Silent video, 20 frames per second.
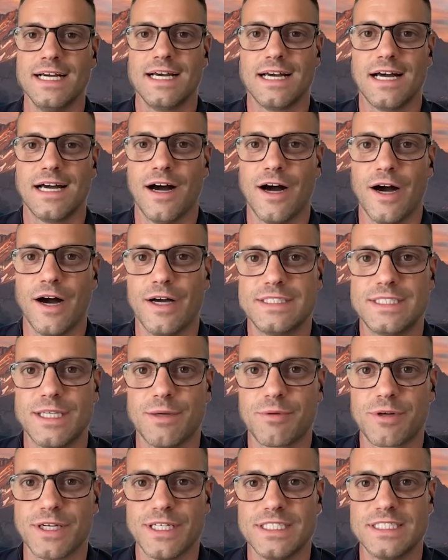uh,
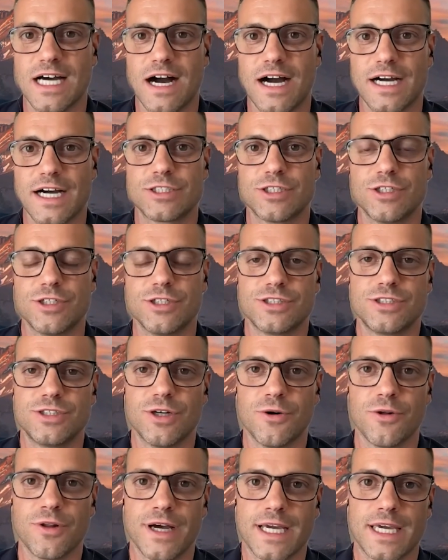typically doctors
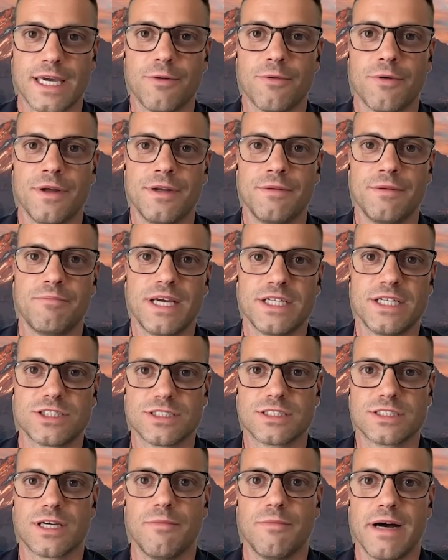don't like it when patients
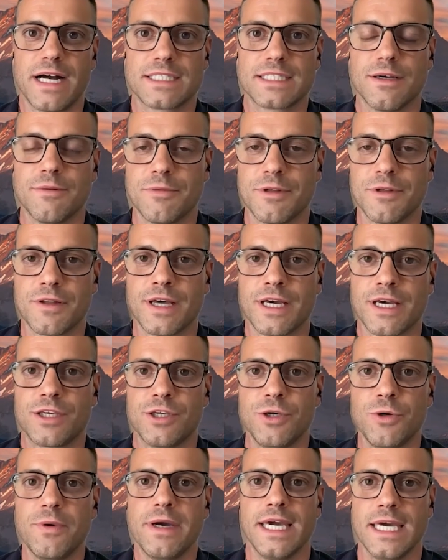come back to them and like,
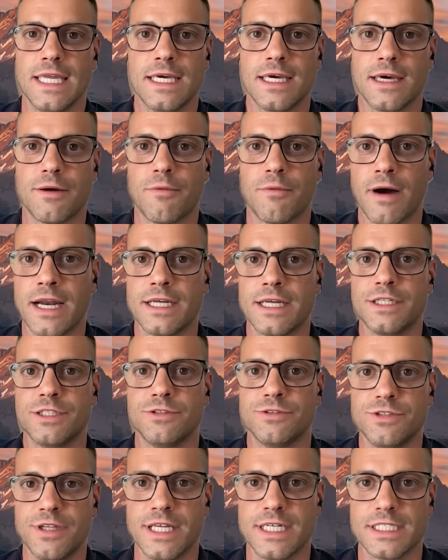you idiot, why didn't you
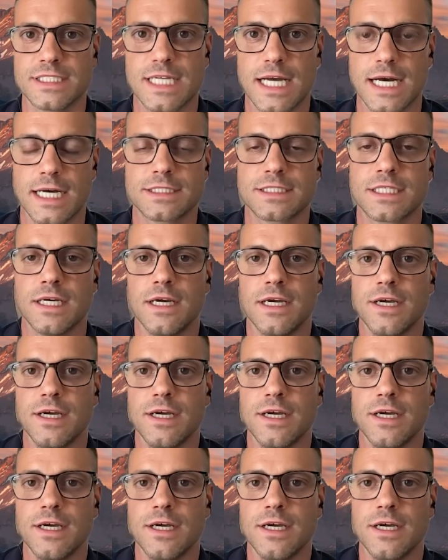do this test?